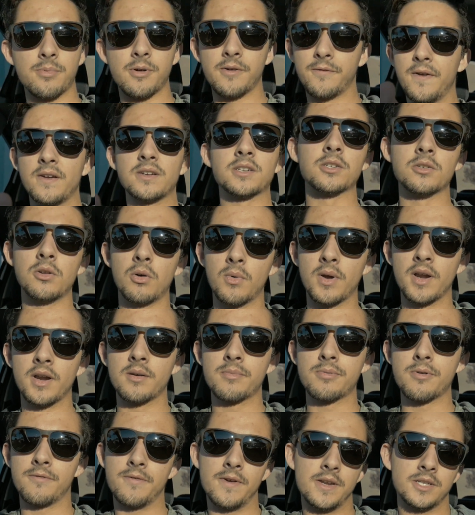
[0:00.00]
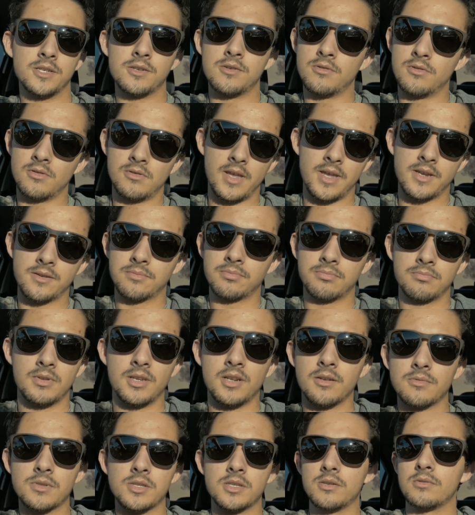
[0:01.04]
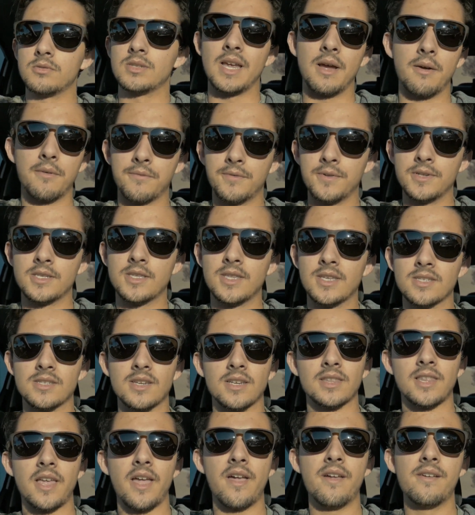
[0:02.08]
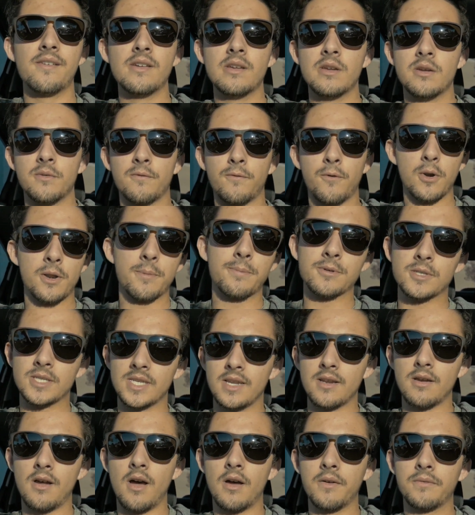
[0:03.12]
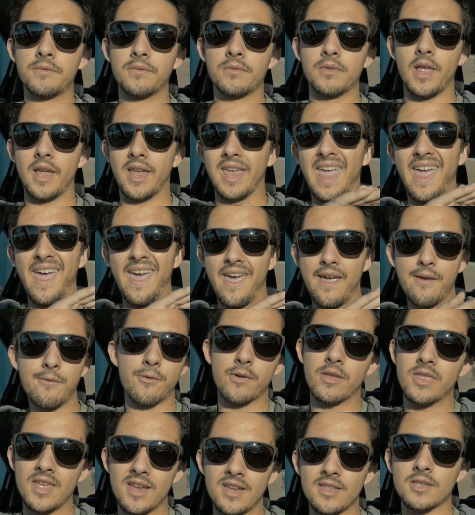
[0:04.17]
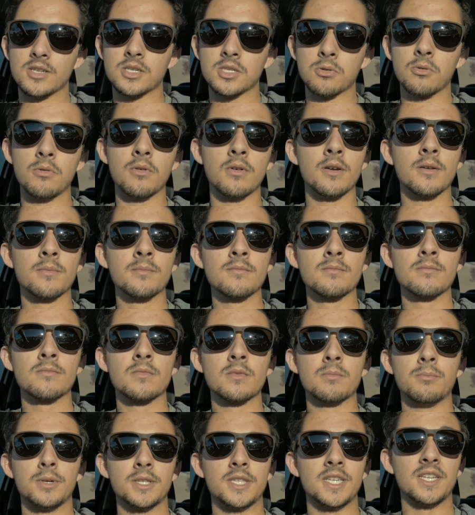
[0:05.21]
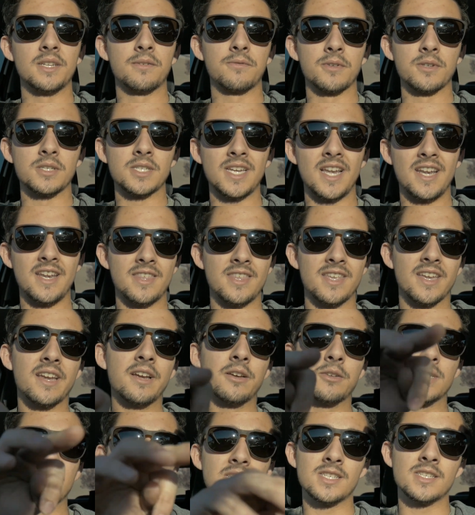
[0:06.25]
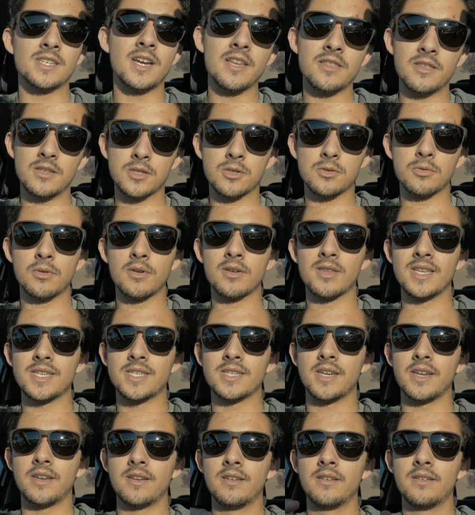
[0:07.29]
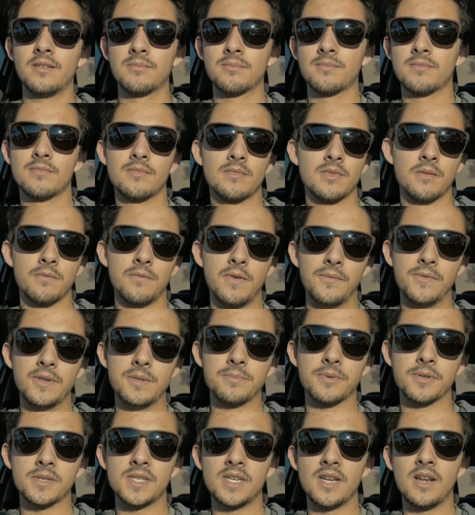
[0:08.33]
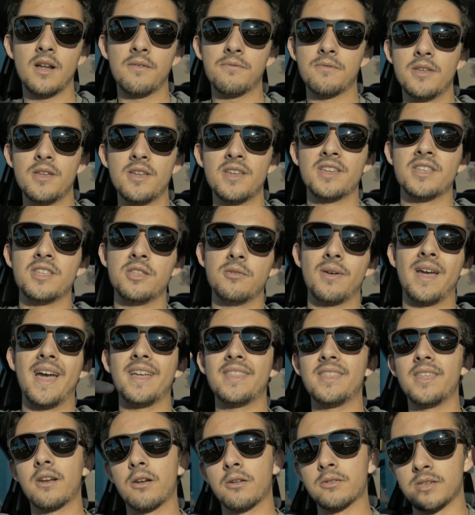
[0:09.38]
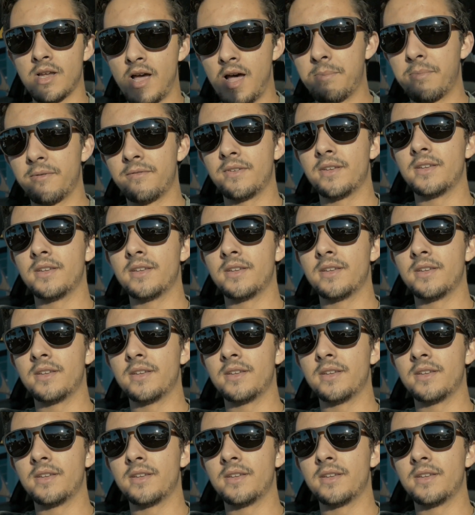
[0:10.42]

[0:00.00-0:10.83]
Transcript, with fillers: professional wear, professional, like, you know, suits, outfits, things like that. 40% off, like, everything in the store. But then if there's anything else inside the store that's, like, 15% off, you add that on top of